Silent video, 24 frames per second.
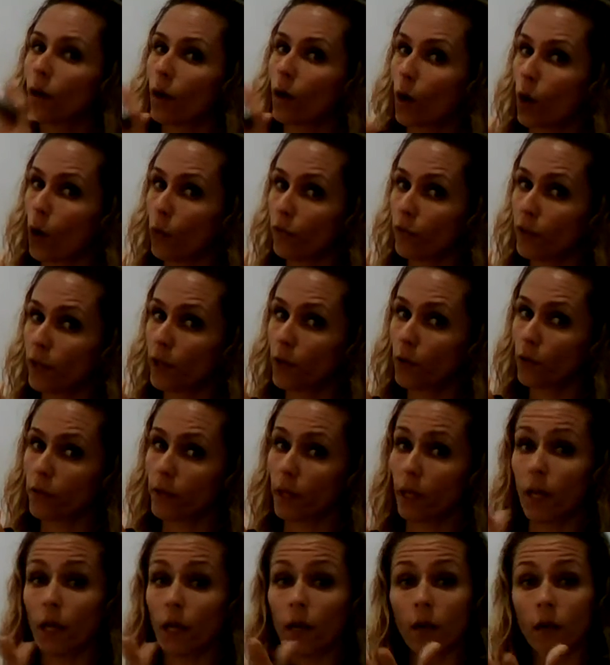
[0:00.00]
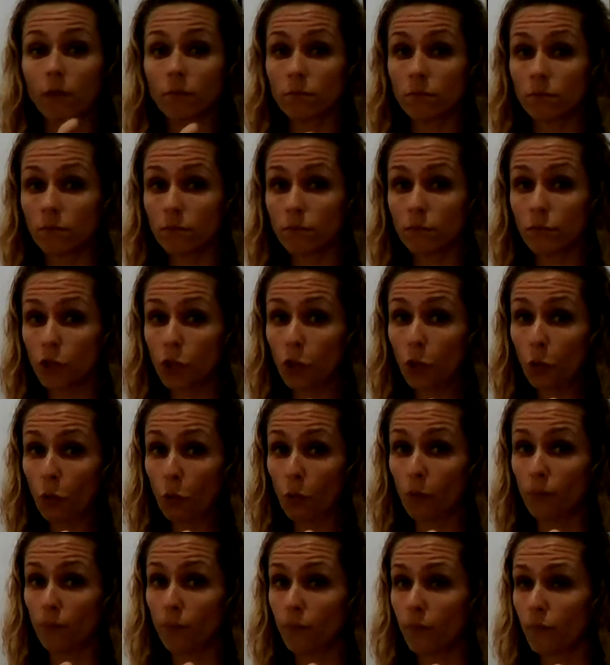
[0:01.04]
Hopefully you're thinking
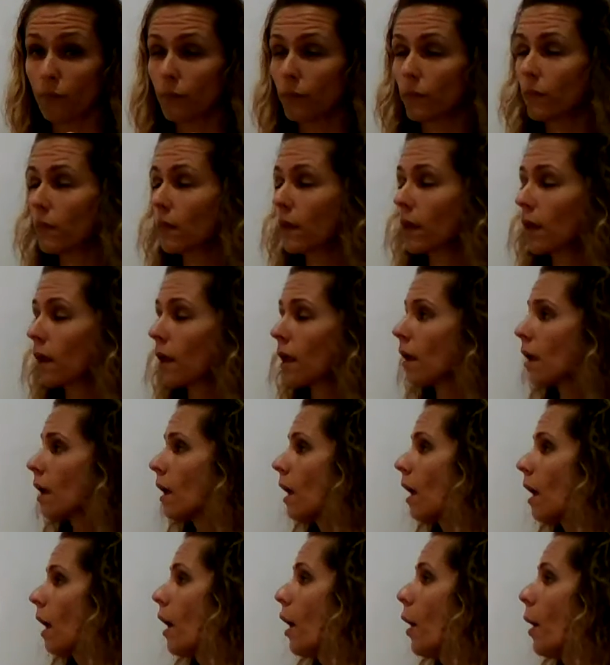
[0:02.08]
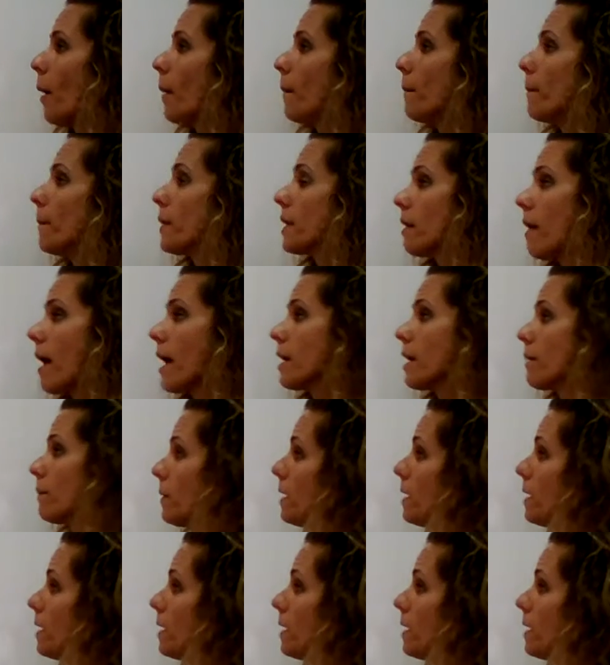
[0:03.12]
2. But a lot of